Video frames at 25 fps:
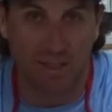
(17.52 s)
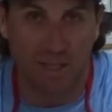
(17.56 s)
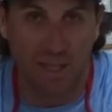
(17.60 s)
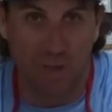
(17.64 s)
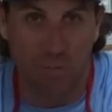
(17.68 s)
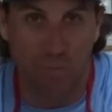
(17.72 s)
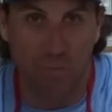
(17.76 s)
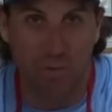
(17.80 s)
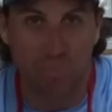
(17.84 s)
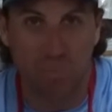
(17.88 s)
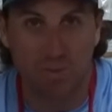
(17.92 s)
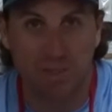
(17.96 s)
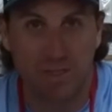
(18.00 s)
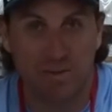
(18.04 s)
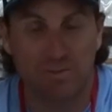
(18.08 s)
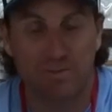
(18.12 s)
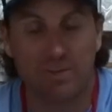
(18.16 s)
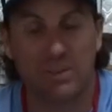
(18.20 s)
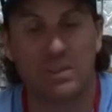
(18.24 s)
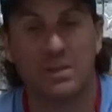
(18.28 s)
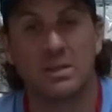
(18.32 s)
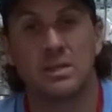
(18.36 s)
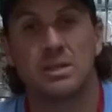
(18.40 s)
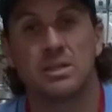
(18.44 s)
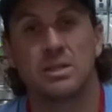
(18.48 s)
And we
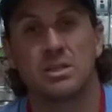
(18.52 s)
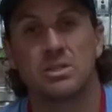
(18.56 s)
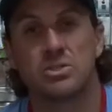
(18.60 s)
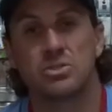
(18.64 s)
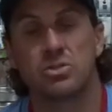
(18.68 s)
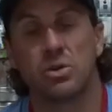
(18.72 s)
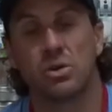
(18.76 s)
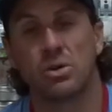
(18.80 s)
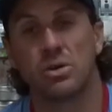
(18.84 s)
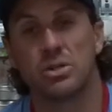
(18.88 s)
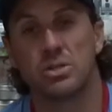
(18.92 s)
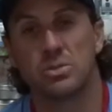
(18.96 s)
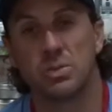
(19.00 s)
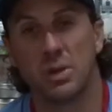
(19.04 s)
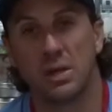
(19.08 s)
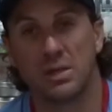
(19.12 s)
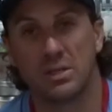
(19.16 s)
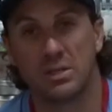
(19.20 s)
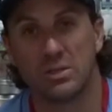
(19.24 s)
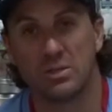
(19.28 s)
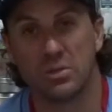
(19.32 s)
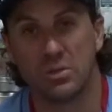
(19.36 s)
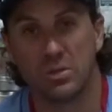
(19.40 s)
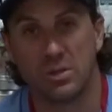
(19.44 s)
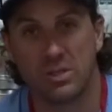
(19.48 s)
believe that the strongest way
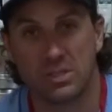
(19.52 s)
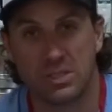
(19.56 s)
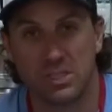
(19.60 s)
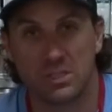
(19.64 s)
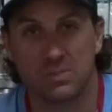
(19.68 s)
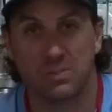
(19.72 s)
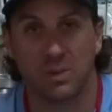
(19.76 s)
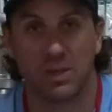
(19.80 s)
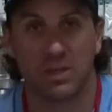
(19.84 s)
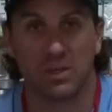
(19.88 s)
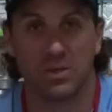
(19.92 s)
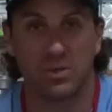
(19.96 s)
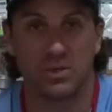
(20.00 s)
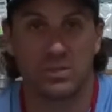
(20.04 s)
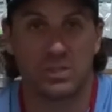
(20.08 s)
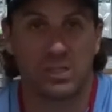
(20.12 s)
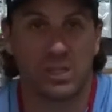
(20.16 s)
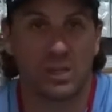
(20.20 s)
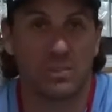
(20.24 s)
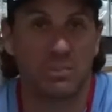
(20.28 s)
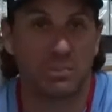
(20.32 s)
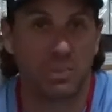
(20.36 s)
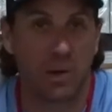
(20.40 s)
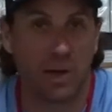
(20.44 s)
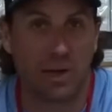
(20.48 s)
to do this is by using
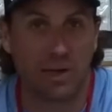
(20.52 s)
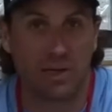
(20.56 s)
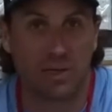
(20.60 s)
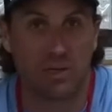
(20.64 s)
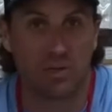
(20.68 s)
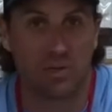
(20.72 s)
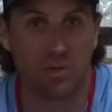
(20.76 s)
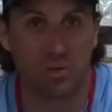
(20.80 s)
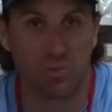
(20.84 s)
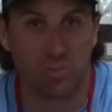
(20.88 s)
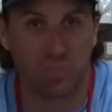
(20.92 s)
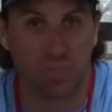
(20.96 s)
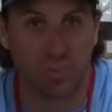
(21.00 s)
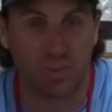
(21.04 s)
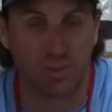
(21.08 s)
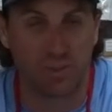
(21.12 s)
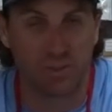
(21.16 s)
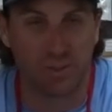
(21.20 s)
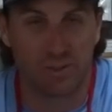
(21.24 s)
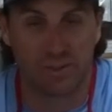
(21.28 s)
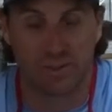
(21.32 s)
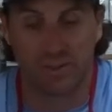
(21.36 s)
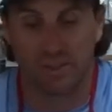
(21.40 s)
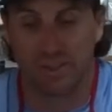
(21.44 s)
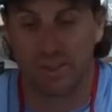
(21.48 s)
a braided loop.
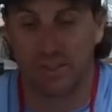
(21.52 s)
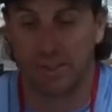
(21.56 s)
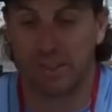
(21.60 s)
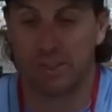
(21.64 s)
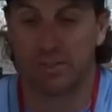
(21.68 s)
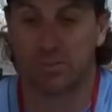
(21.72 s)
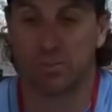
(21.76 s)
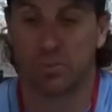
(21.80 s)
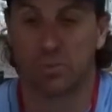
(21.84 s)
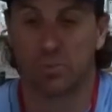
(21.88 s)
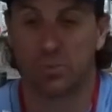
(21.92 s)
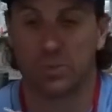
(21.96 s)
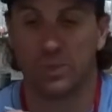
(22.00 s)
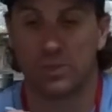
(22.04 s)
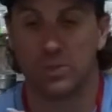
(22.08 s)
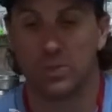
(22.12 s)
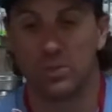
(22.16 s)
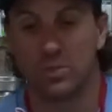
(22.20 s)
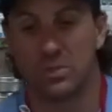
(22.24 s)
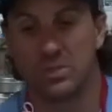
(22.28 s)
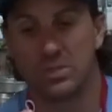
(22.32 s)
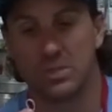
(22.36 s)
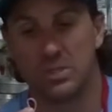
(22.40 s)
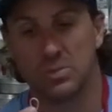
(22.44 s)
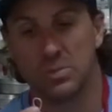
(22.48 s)
And what we
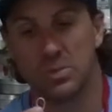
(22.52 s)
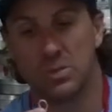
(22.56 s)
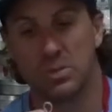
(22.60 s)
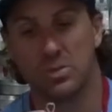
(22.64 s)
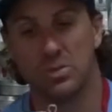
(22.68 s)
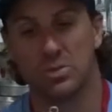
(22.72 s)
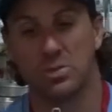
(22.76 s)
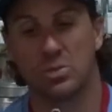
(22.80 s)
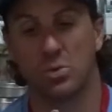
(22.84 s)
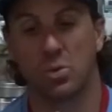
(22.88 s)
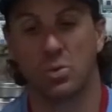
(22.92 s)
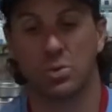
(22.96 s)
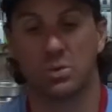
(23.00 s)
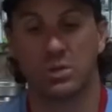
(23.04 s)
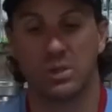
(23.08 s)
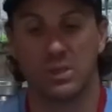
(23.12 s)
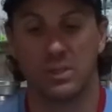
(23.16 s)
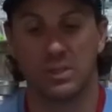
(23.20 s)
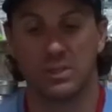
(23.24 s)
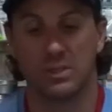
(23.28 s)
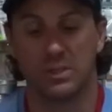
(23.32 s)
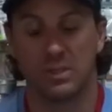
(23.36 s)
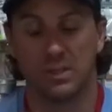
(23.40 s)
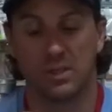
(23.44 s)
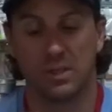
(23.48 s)
use is we use
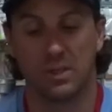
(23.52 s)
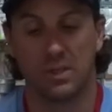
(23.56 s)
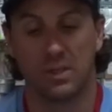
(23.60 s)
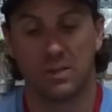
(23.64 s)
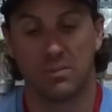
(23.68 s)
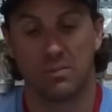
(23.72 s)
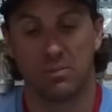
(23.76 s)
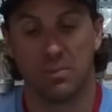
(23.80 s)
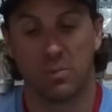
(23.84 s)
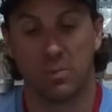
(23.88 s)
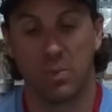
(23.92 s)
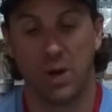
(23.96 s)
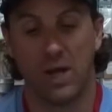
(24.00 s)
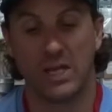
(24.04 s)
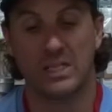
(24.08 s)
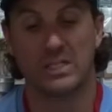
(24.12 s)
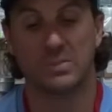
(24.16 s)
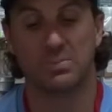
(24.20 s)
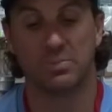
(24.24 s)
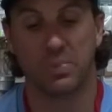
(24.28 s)
Cortland wax